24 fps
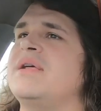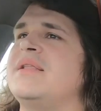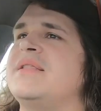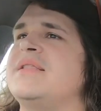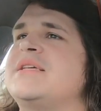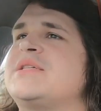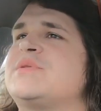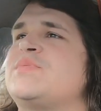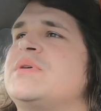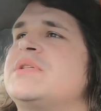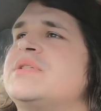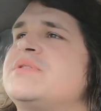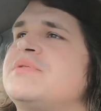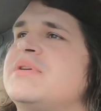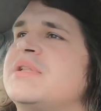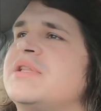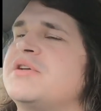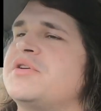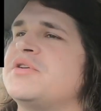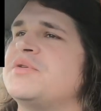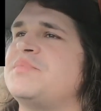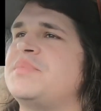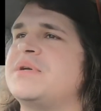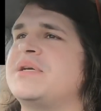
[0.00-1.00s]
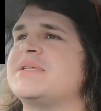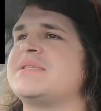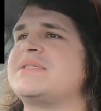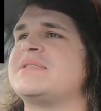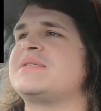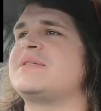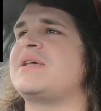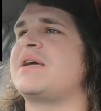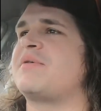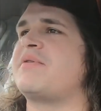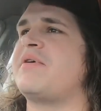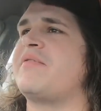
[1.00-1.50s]
This one's really good because
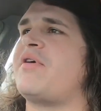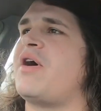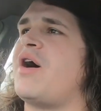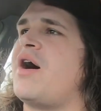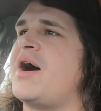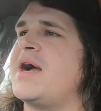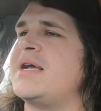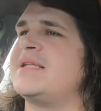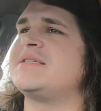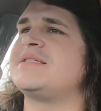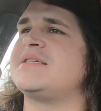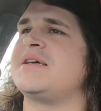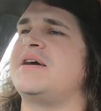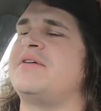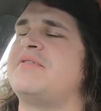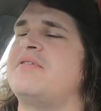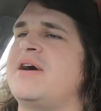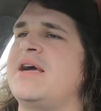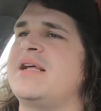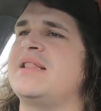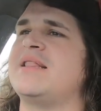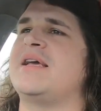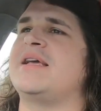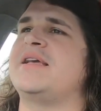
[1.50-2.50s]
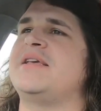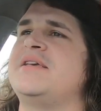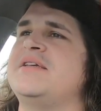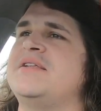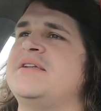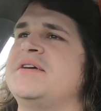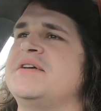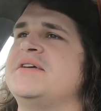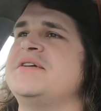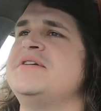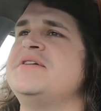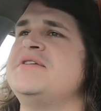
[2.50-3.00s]
it's like with hindsight, right? Like, you
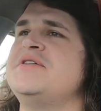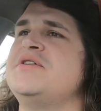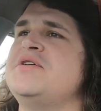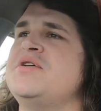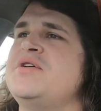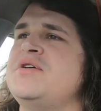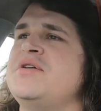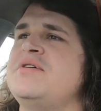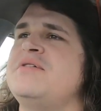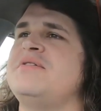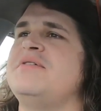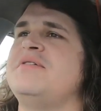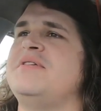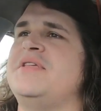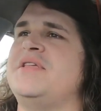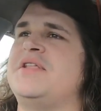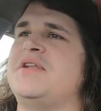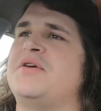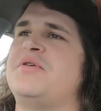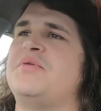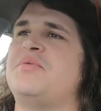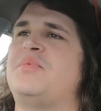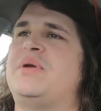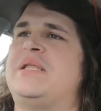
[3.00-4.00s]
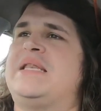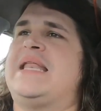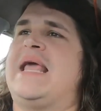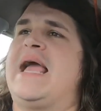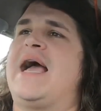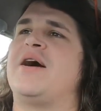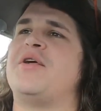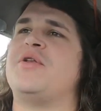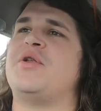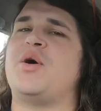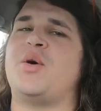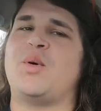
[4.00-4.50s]
know, you know, we
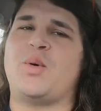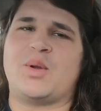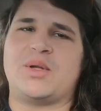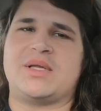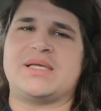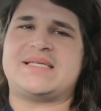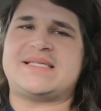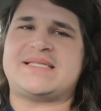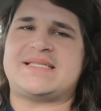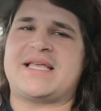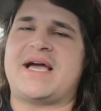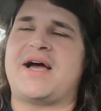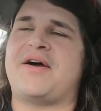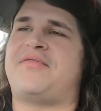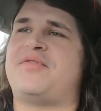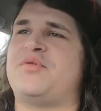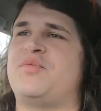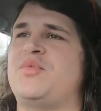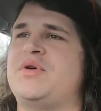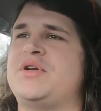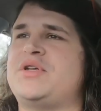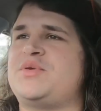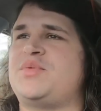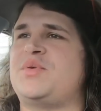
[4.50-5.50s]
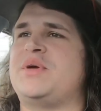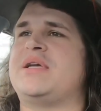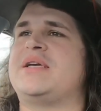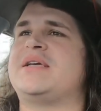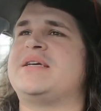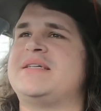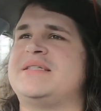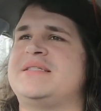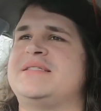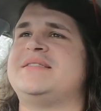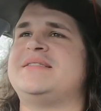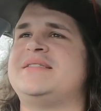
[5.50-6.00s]
now know all this stuff and wish we
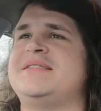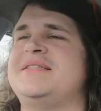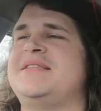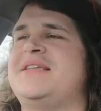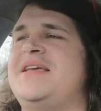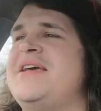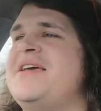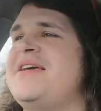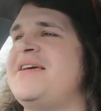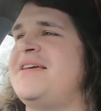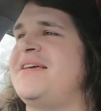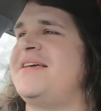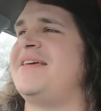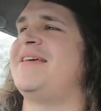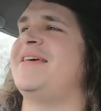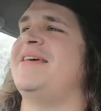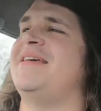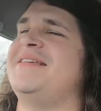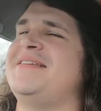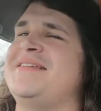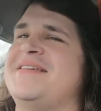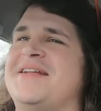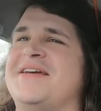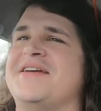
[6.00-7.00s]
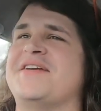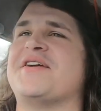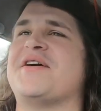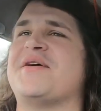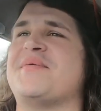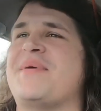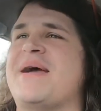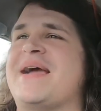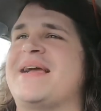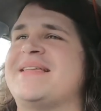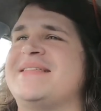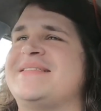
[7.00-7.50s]
could, you know, go
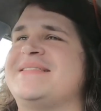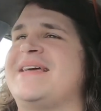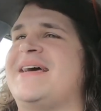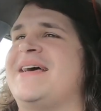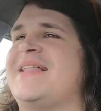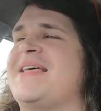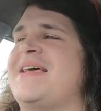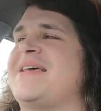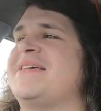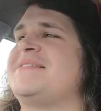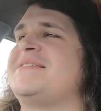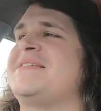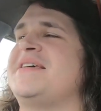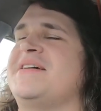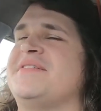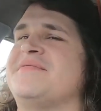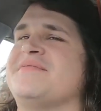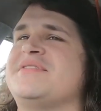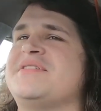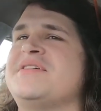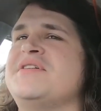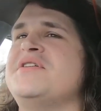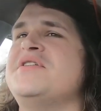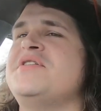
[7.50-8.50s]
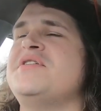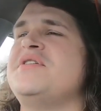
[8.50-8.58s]
back and tell ourselves.